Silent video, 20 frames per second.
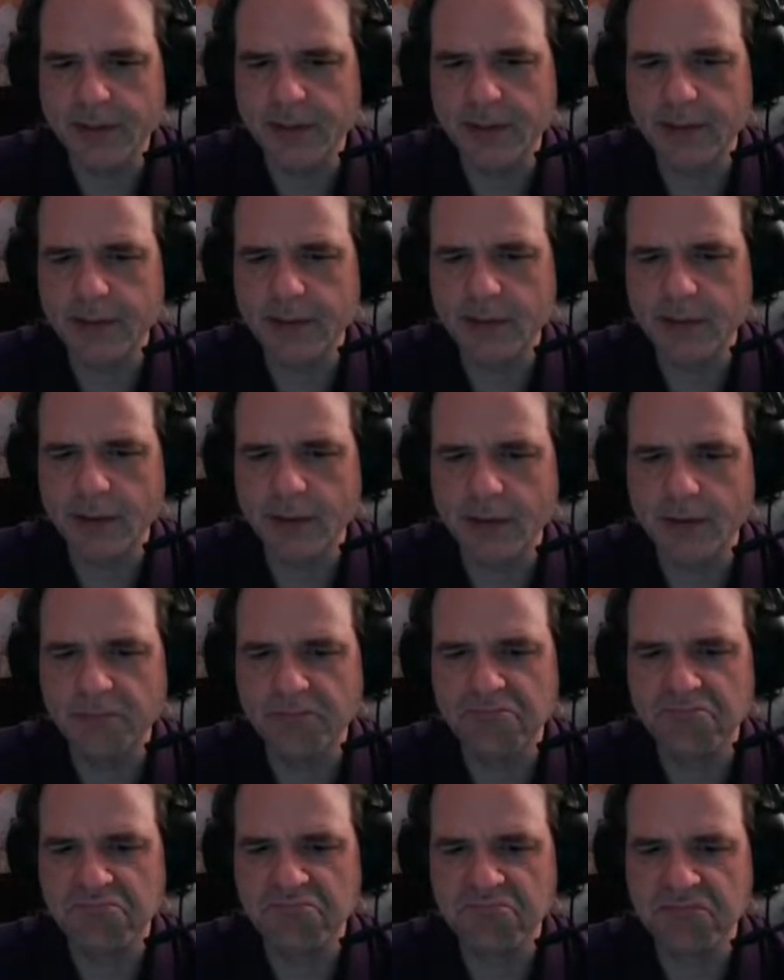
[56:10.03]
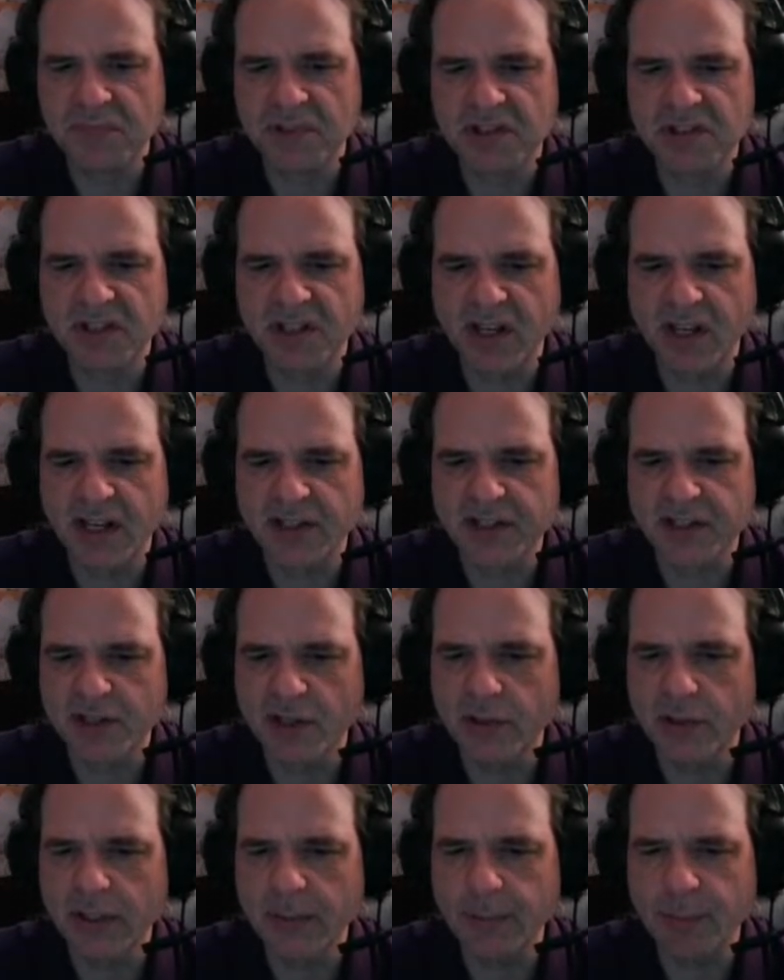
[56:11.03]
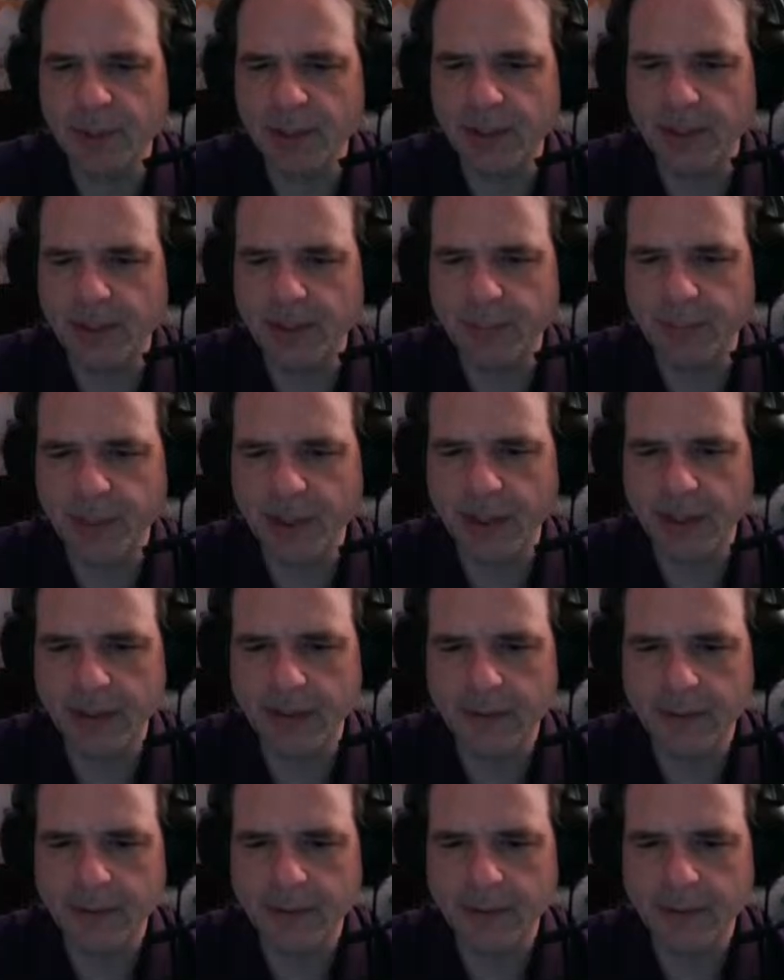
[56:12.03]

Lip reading: and you can kind of slowly build up a